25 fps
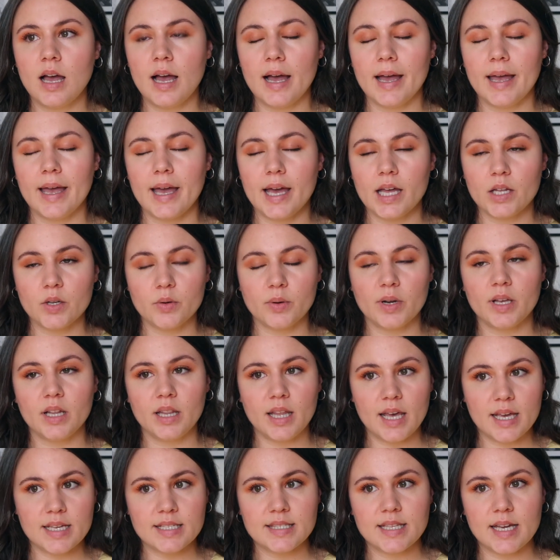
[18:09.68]
I had
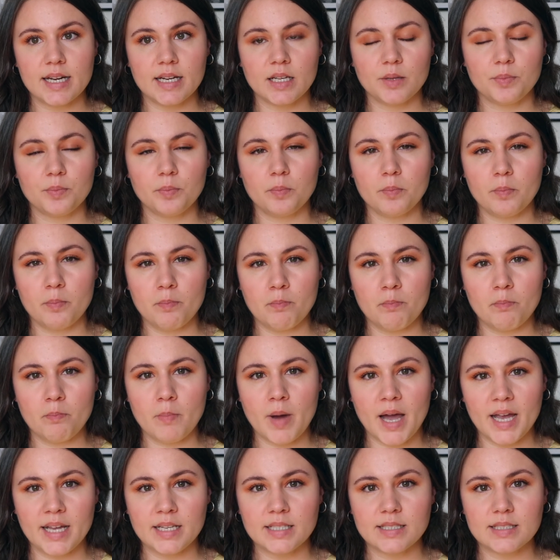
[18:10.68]
realized that it
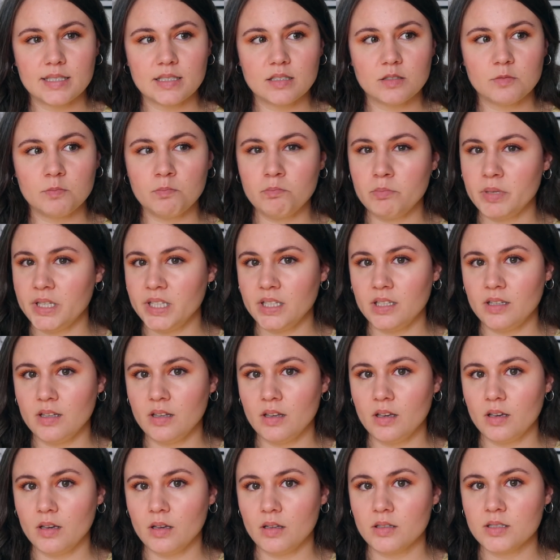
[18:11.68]
might
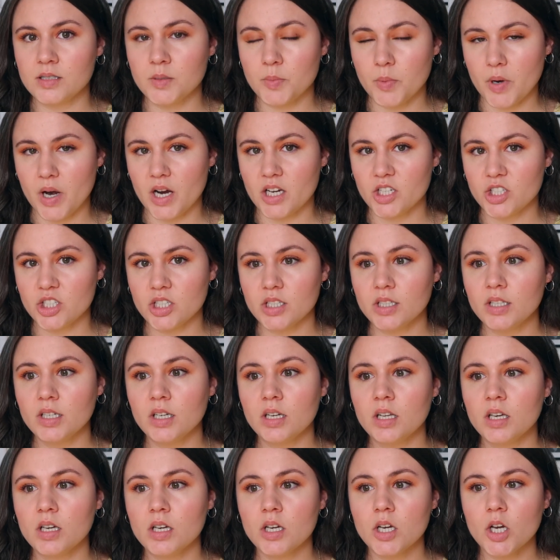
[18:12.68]
be
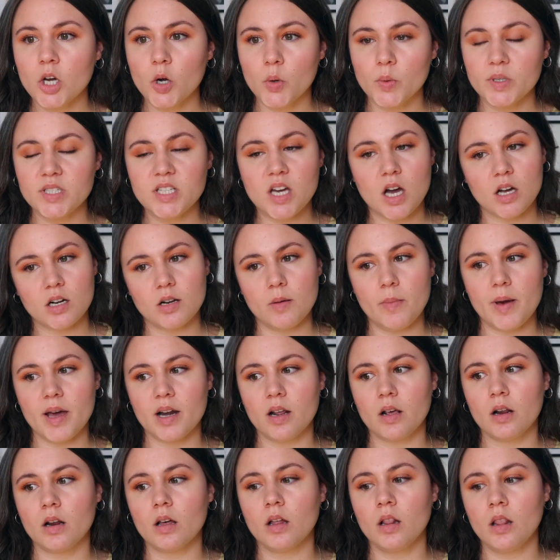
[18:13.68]
depression, we talked about
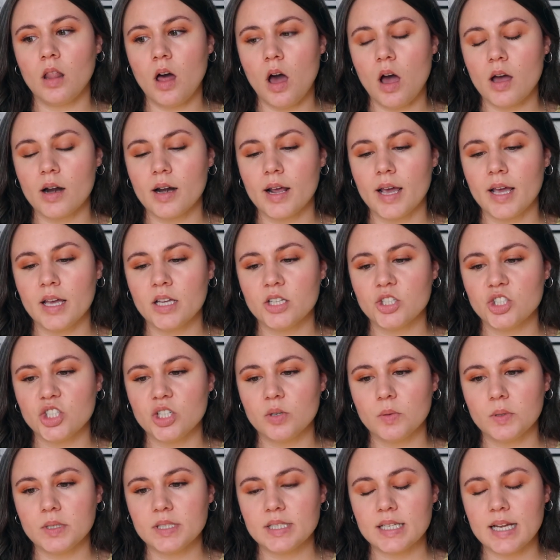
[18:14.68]
it a lot, and
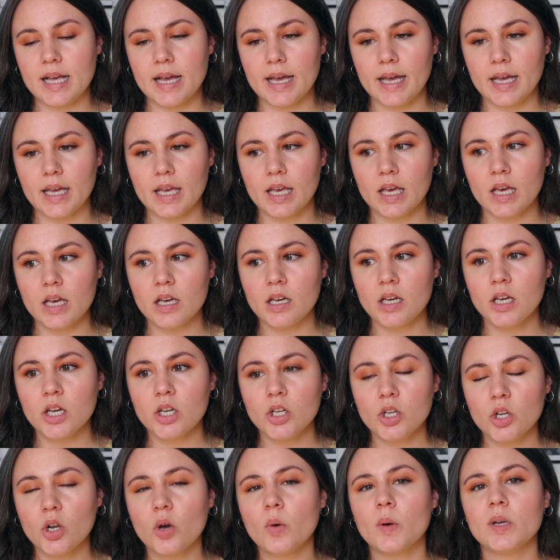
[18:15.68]
she was like,
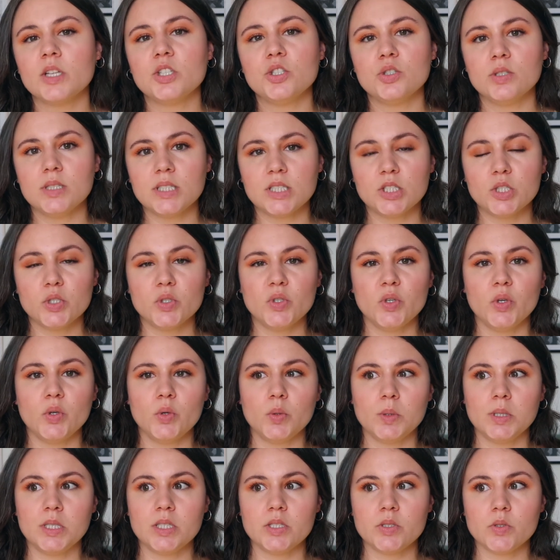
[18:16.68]
you know what you need to do?
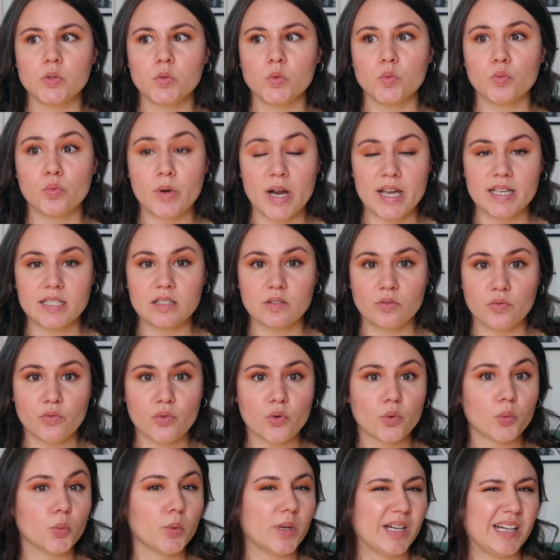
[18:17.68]
You need to rest
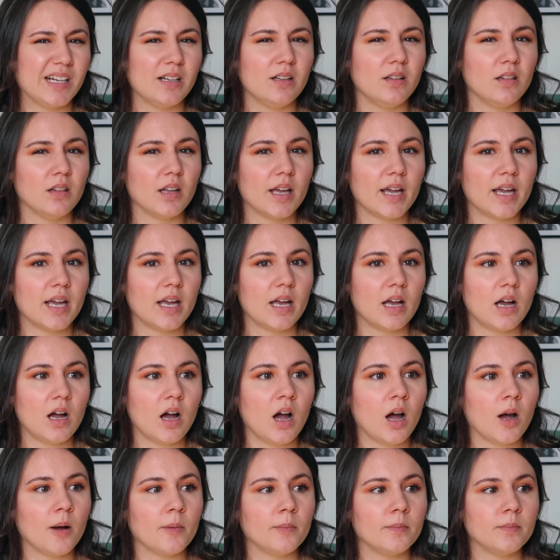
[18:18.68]
for real,
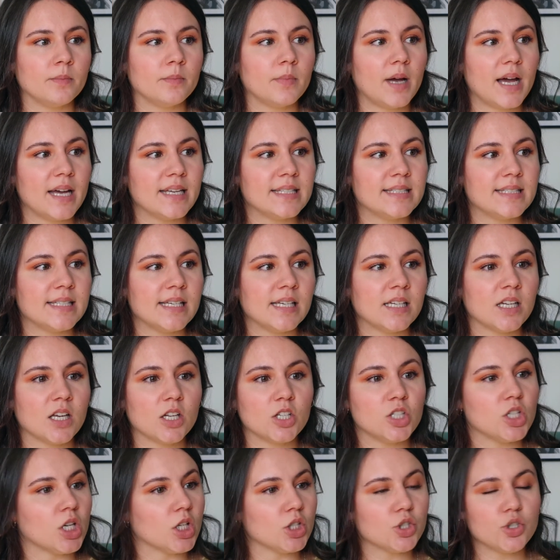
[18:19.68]
as in
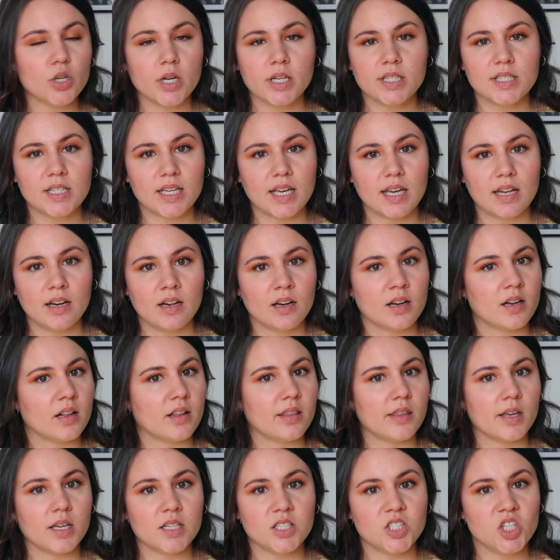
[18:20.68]
not try to get
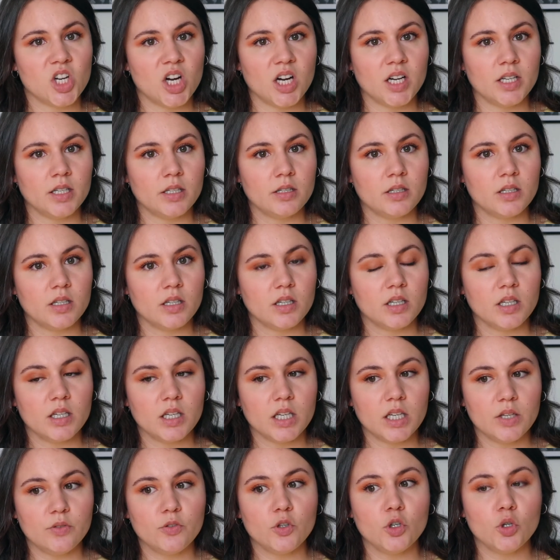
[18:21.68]
anything done
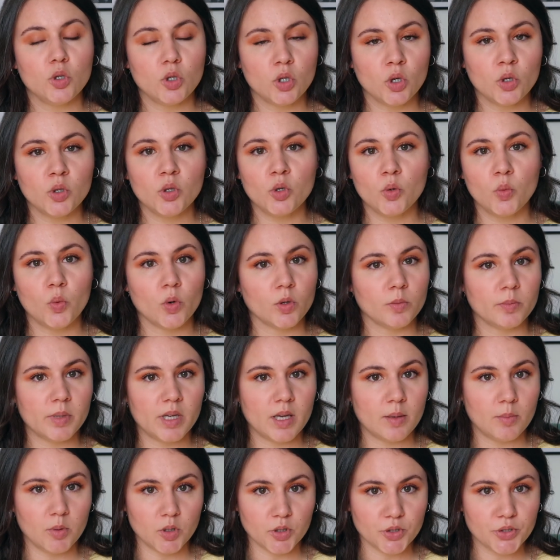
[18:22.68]
if you know you won't
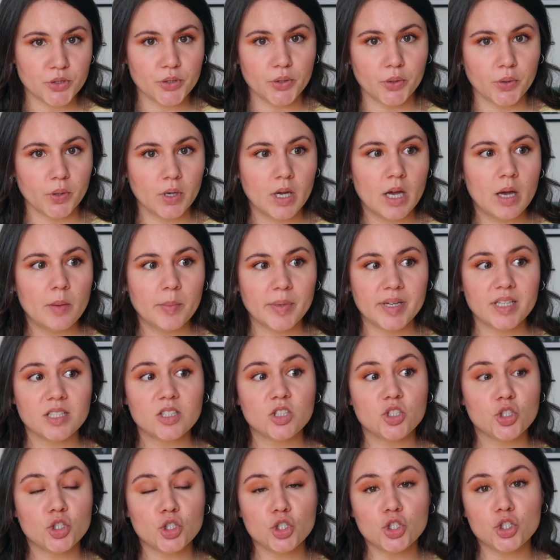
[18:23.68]
be able to,
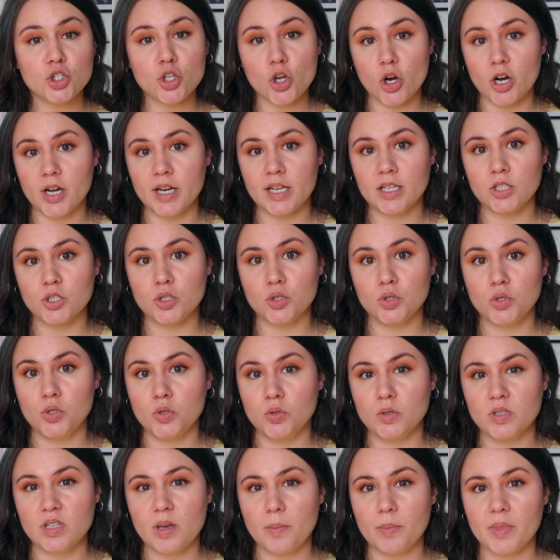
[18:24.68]
because just starting to
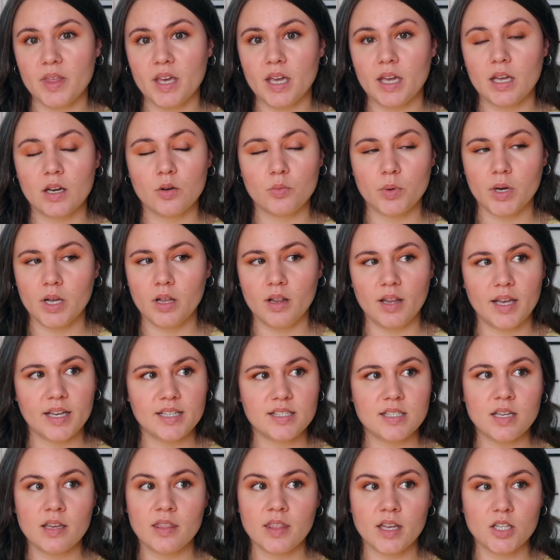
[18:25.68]
do something and
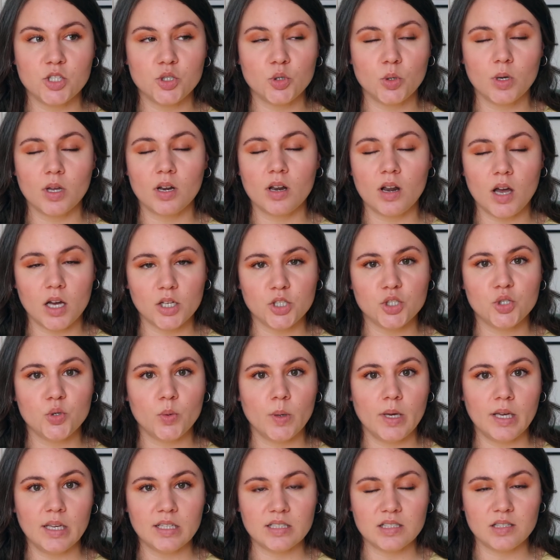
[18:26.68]
realizing that you cannot
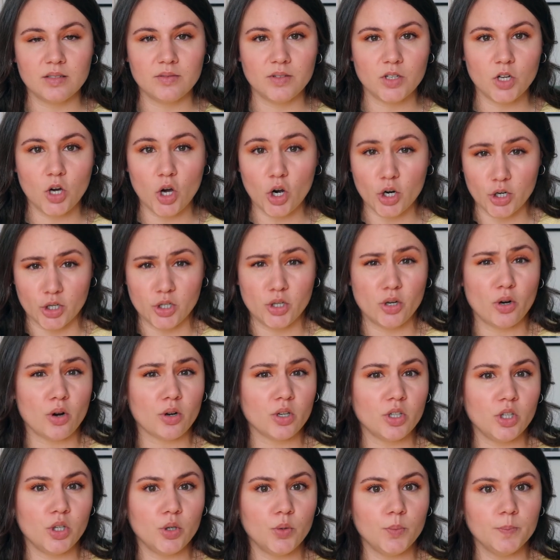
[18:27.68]
doing is even harder
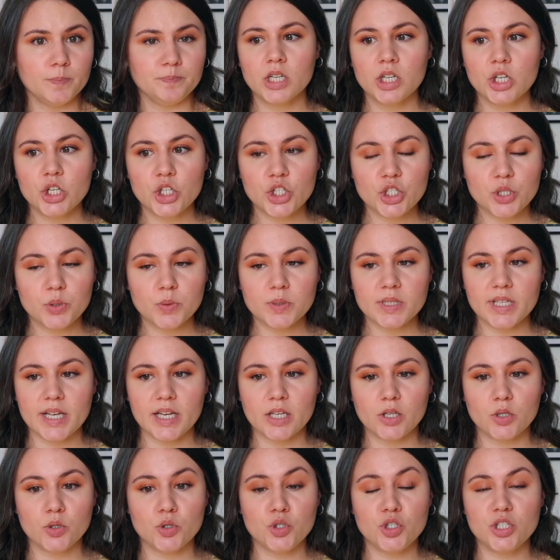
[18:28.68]
on you. She was
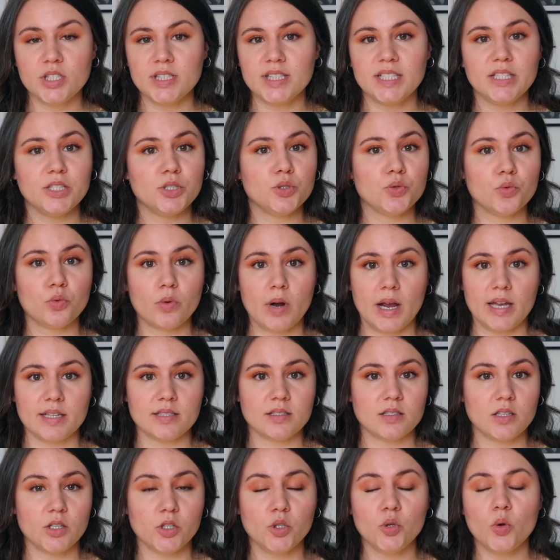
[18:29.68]
like, you just need to
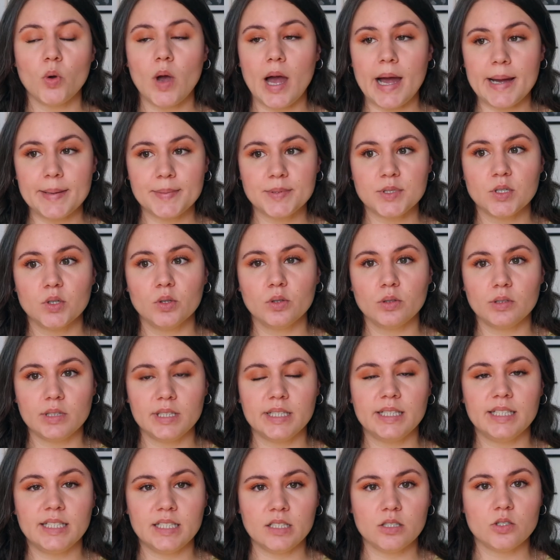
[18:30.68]
rest. You
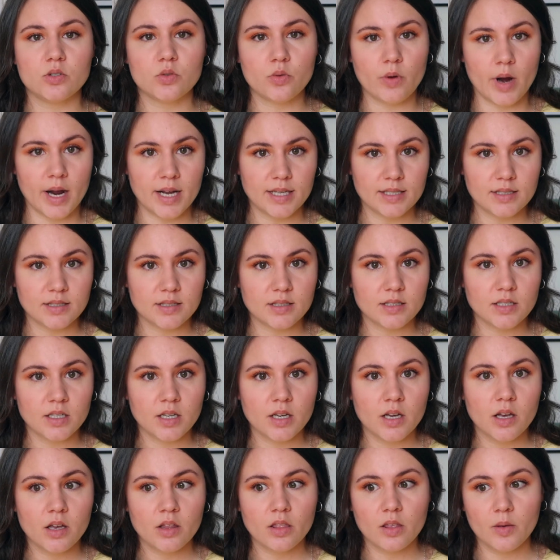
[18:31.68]
absolutely need to rest.
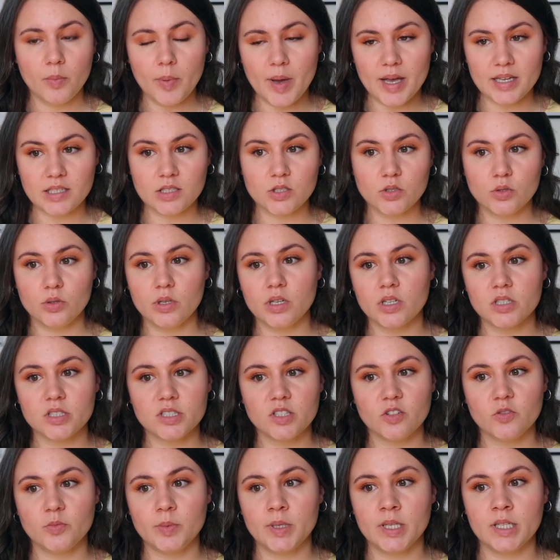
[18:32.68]
The past 2 years
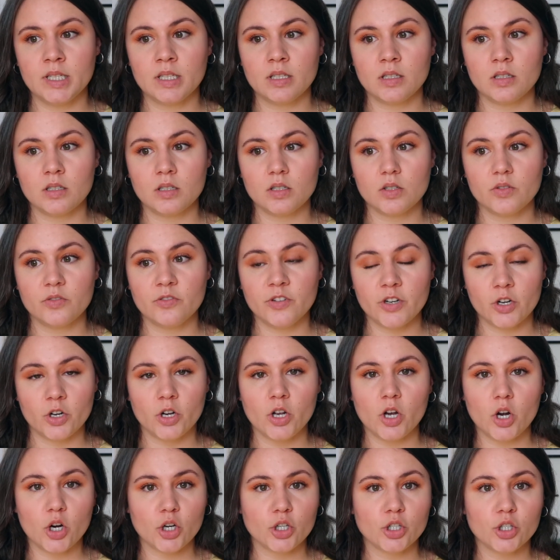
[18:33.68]
have been
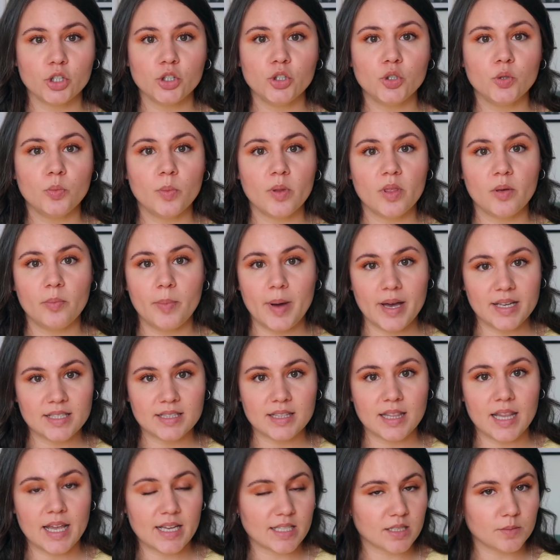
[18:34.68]
very hard on you, but the
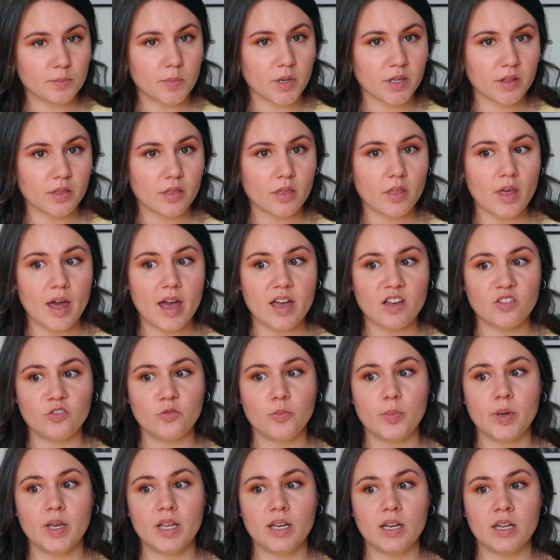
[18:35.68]
last month
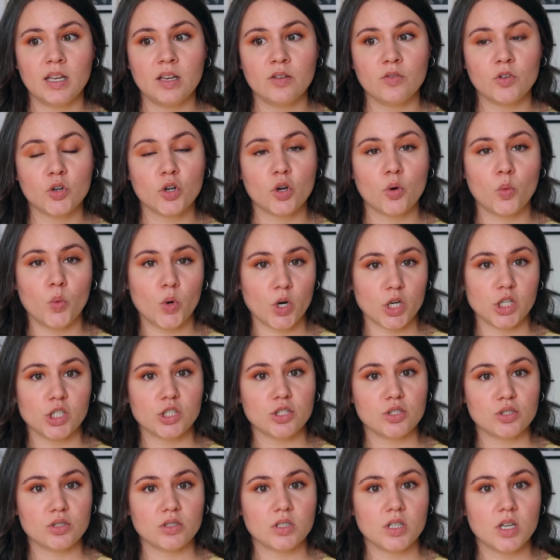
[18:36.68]
have been even
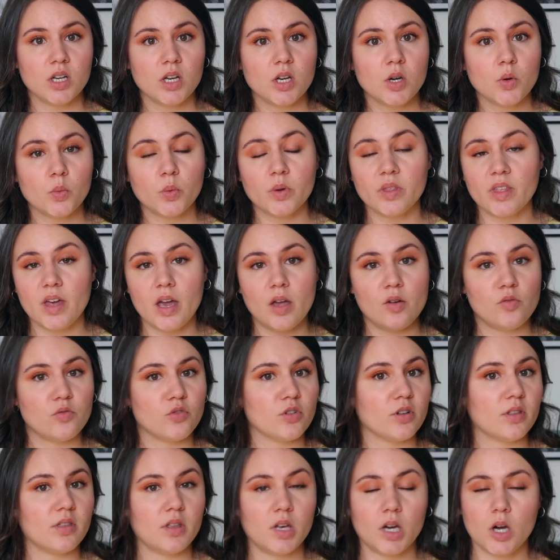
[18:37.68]
worse, with
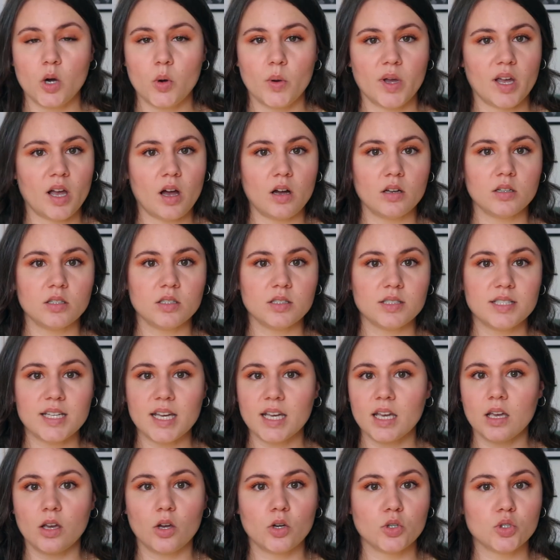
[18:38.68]
everything going on,
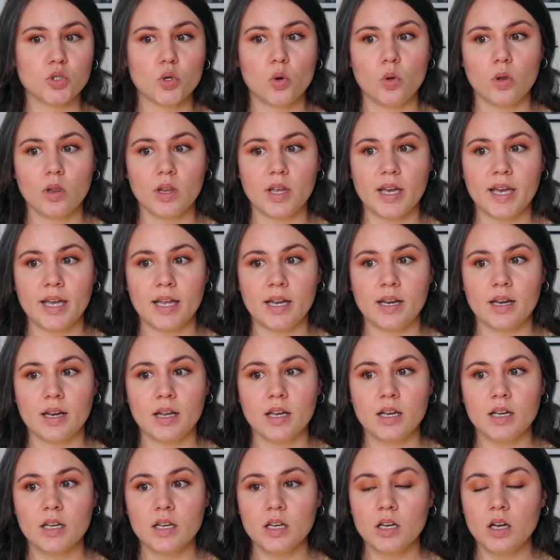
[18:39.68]
taking a toll, and
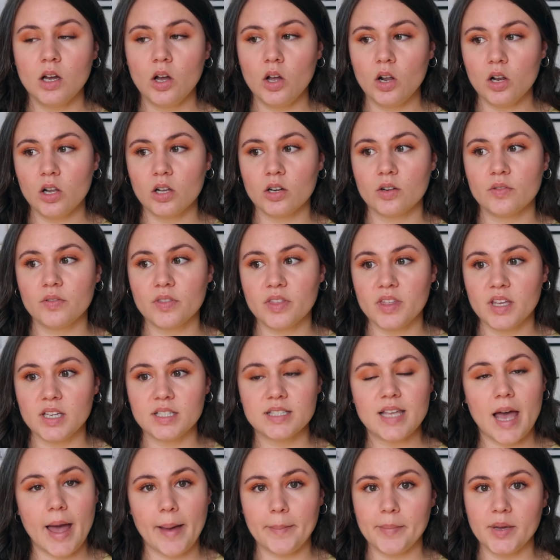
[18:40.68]
a lot of
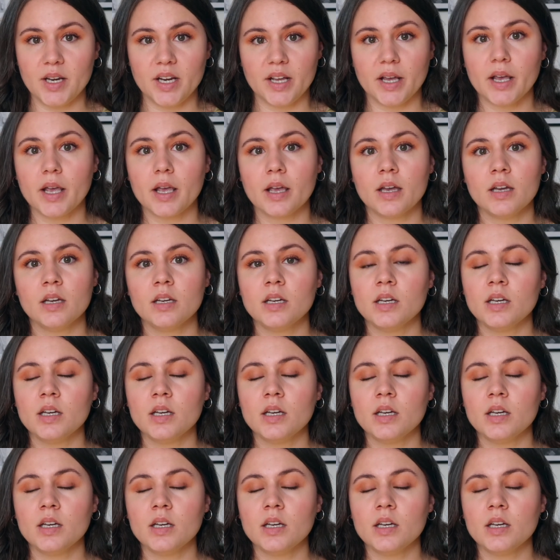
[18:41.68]
things happening.